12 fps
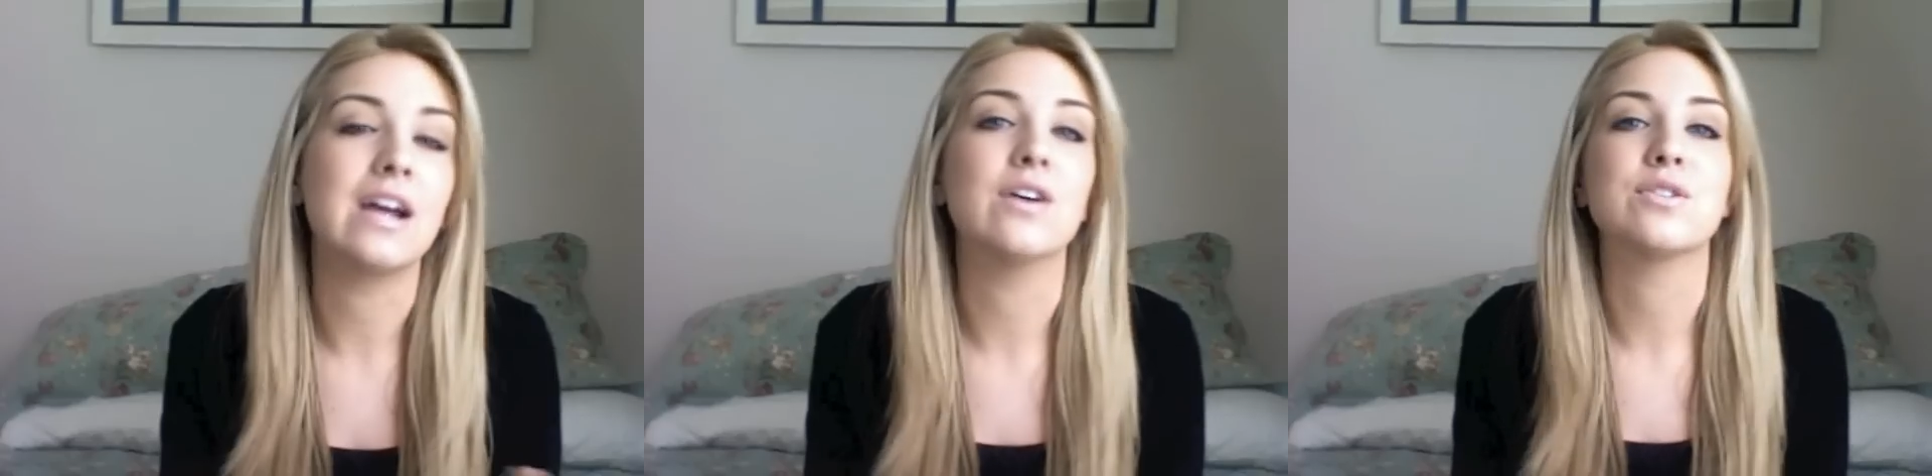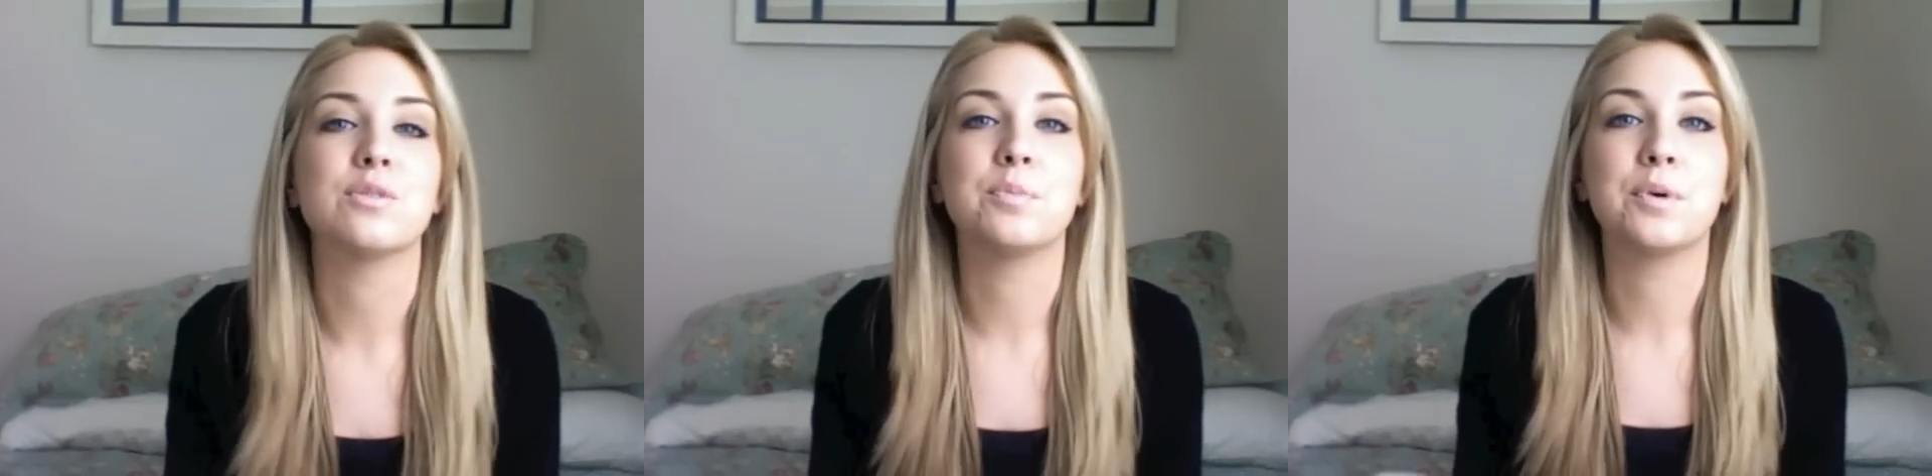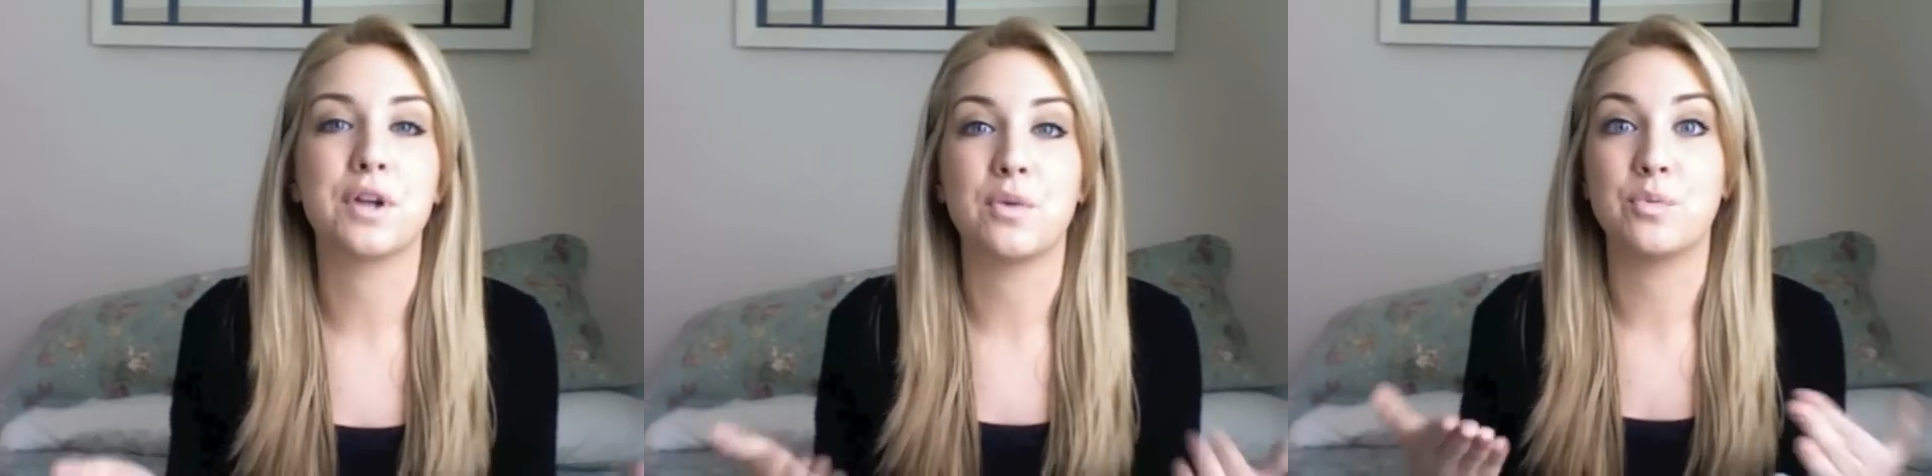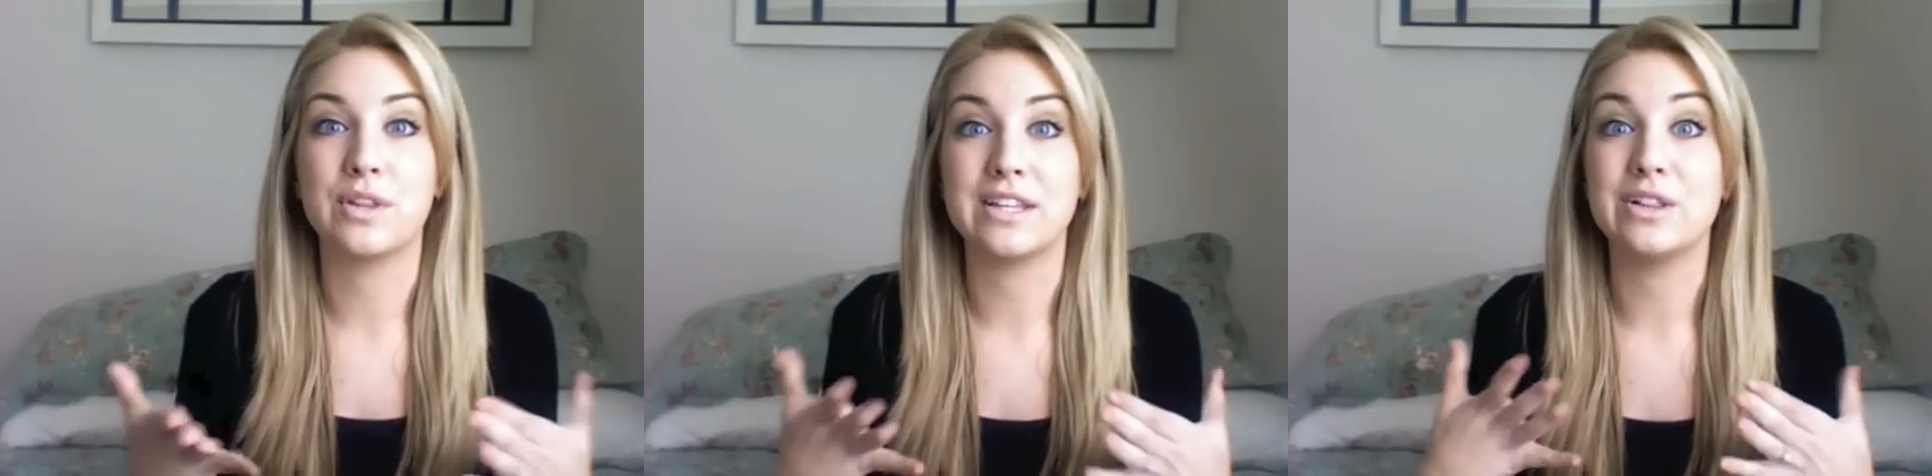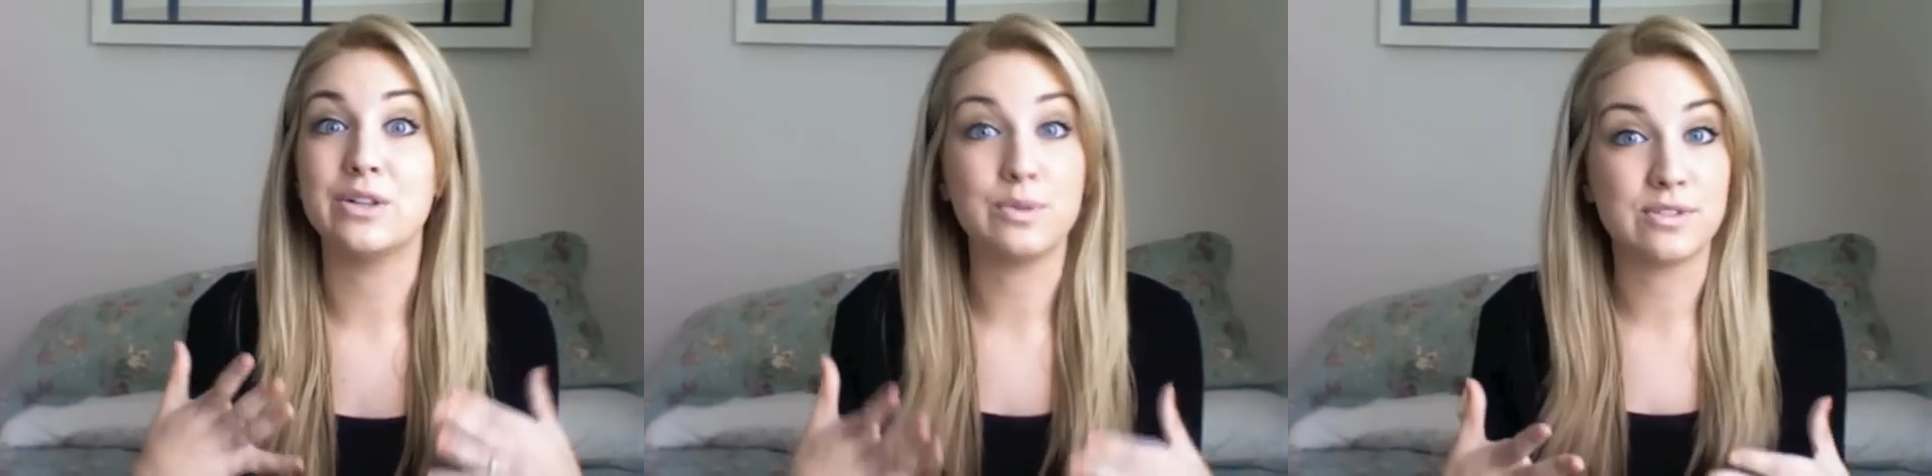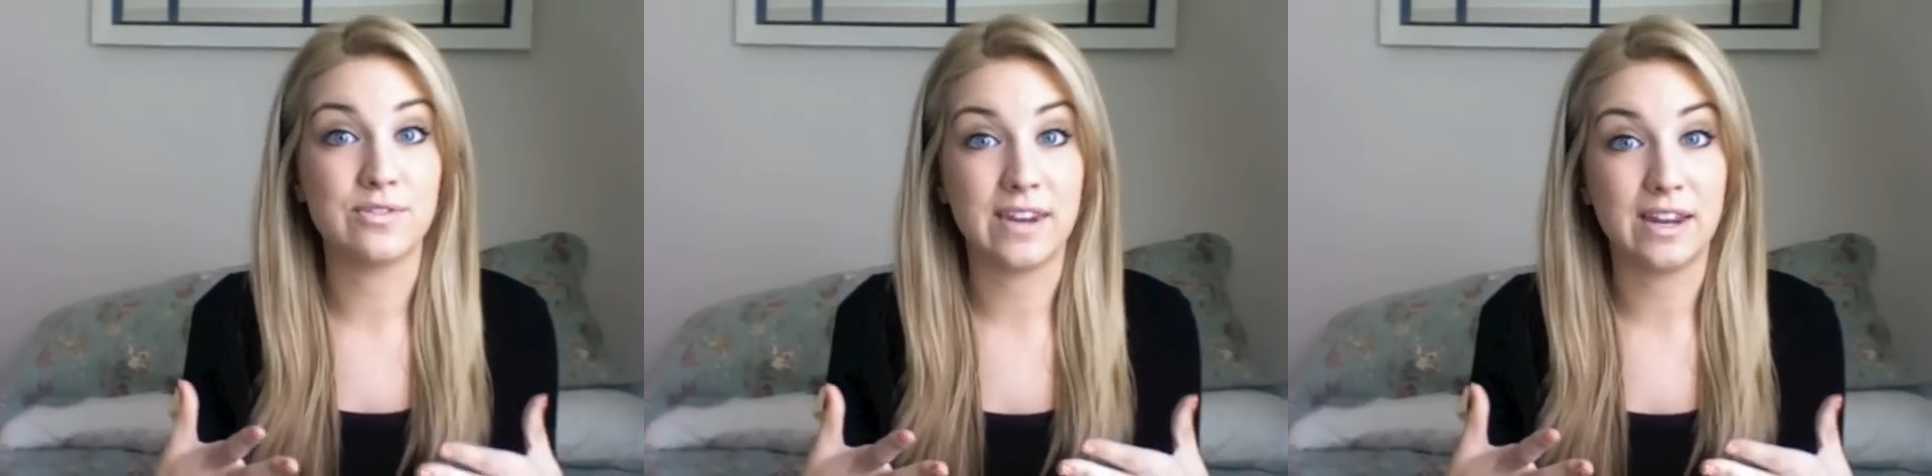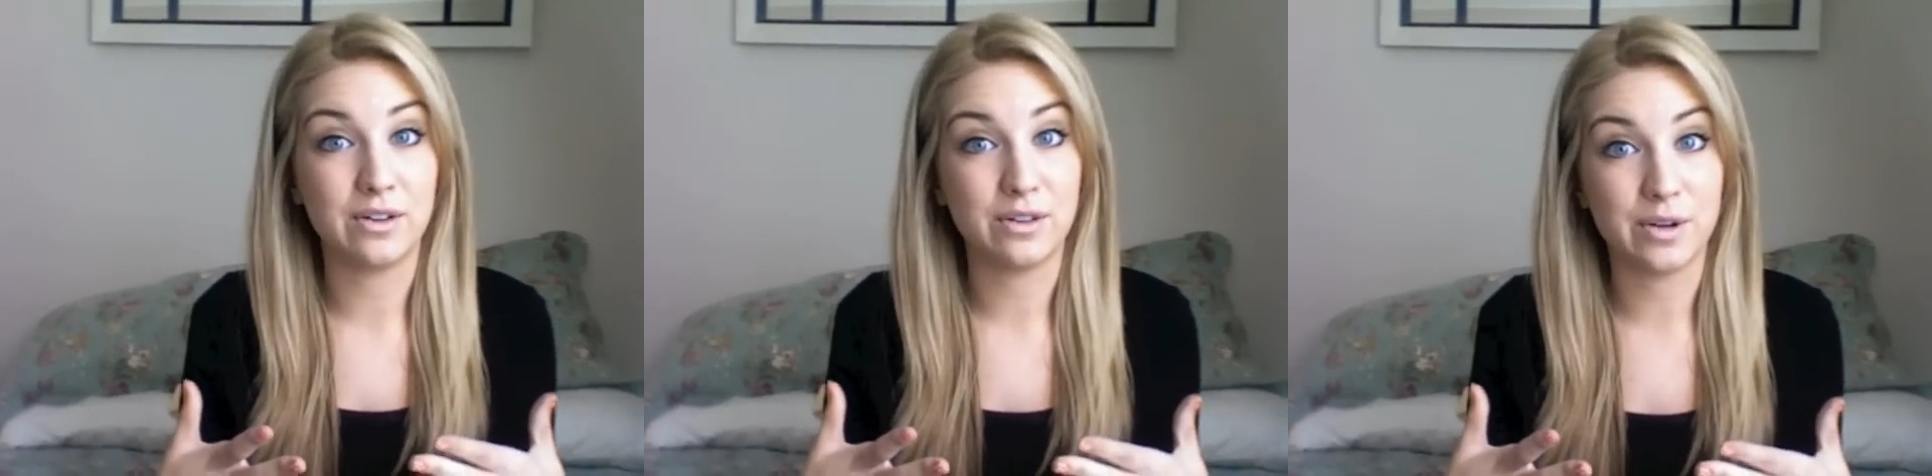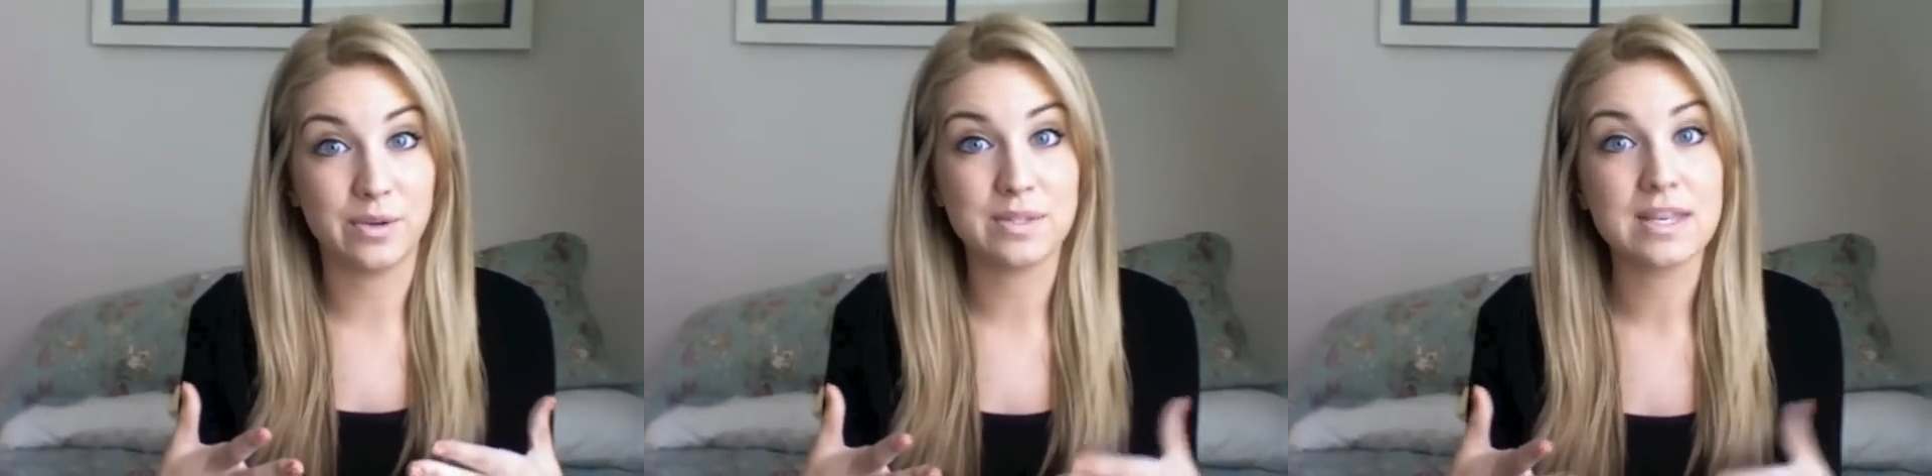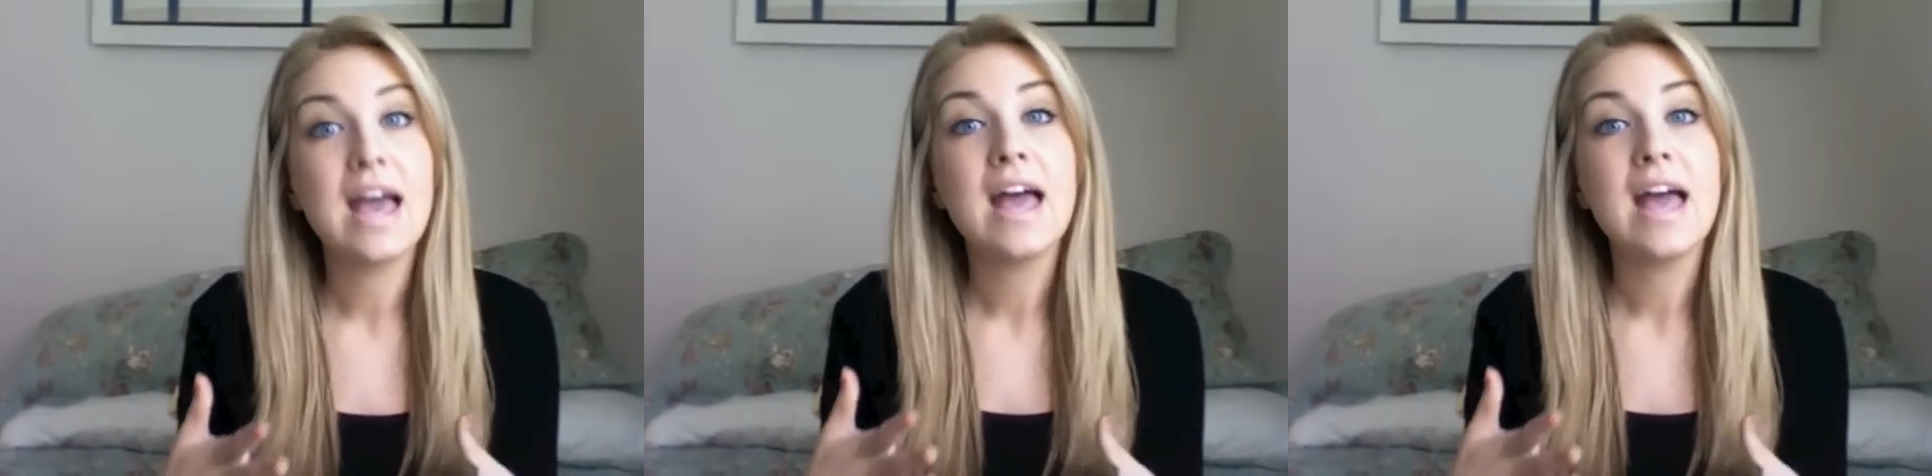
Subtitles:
also put on really loose fitting clothes.